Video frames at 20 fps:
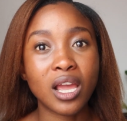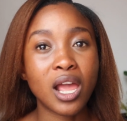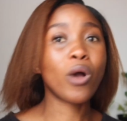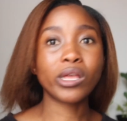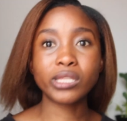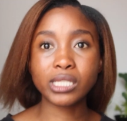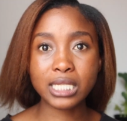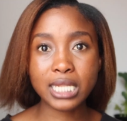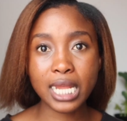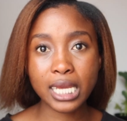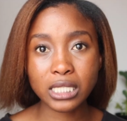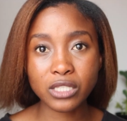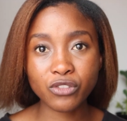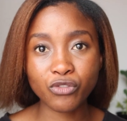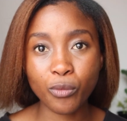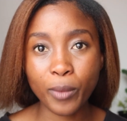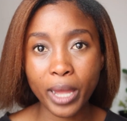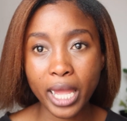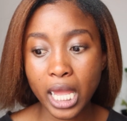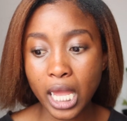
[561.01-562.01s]
What's next
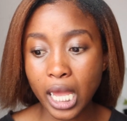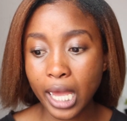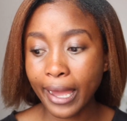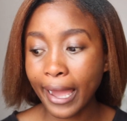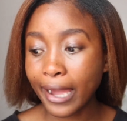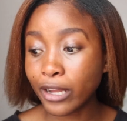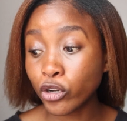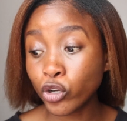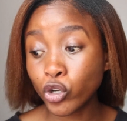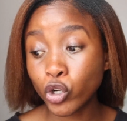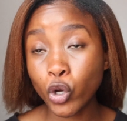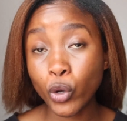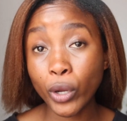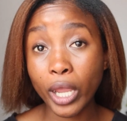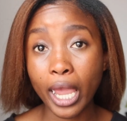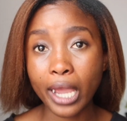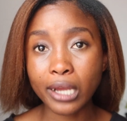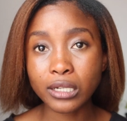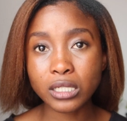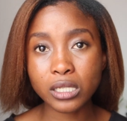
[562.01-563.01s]
for my hair I don't know
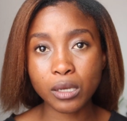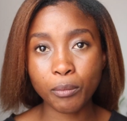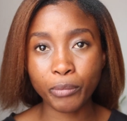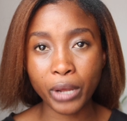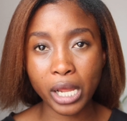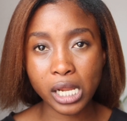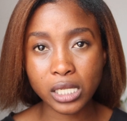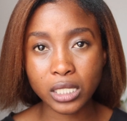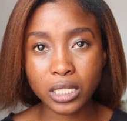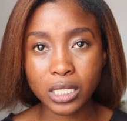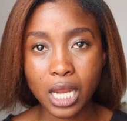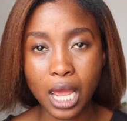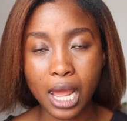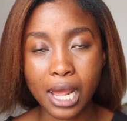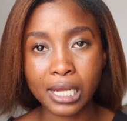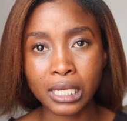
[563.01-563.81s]
yet, but